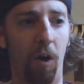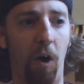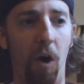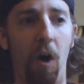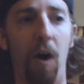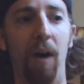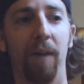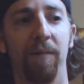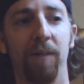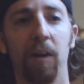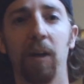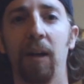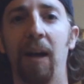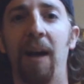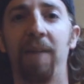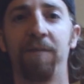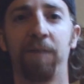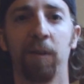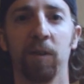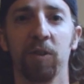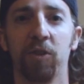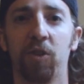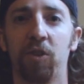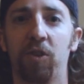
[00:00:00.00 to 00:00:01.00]
All of our
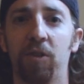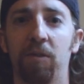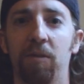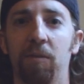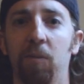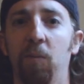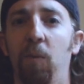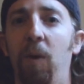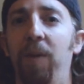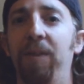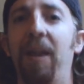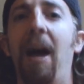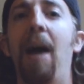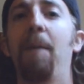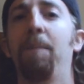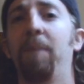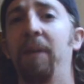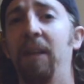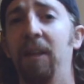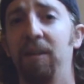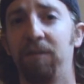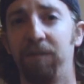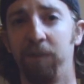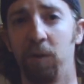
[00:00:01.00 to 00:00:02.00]
efforts, while not
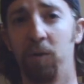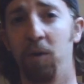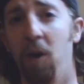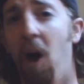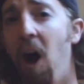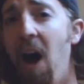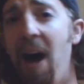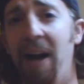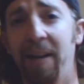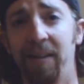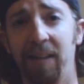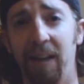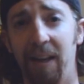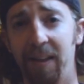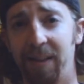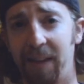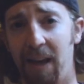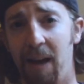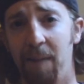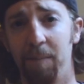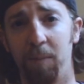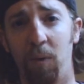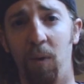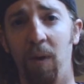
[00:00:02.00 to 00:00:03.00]
being for naught at
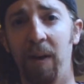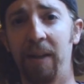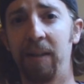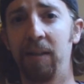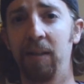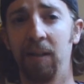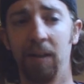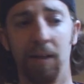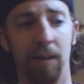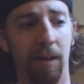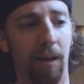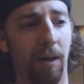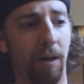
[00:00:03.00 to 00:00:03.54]
that point,